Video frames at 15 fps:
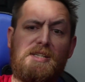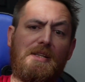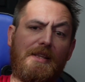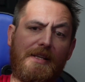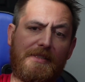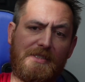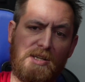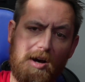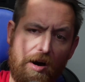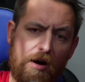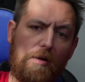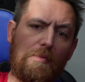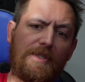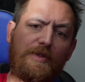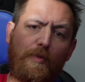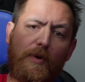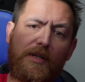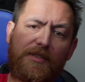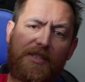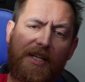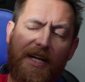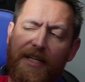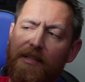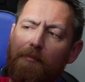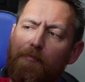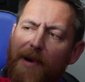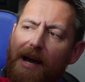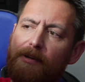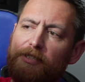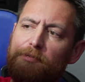this, it always wants to kind of
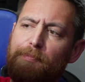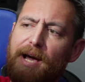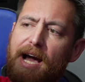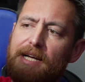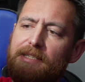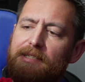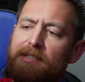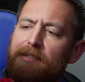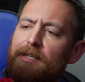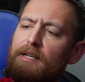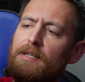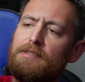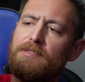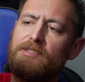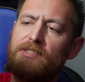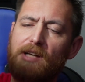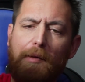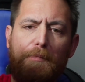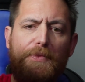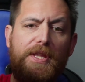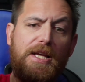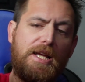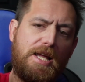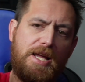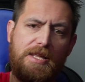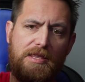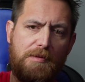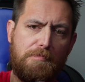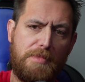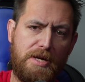bounce back to something in
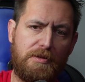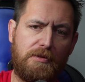the middle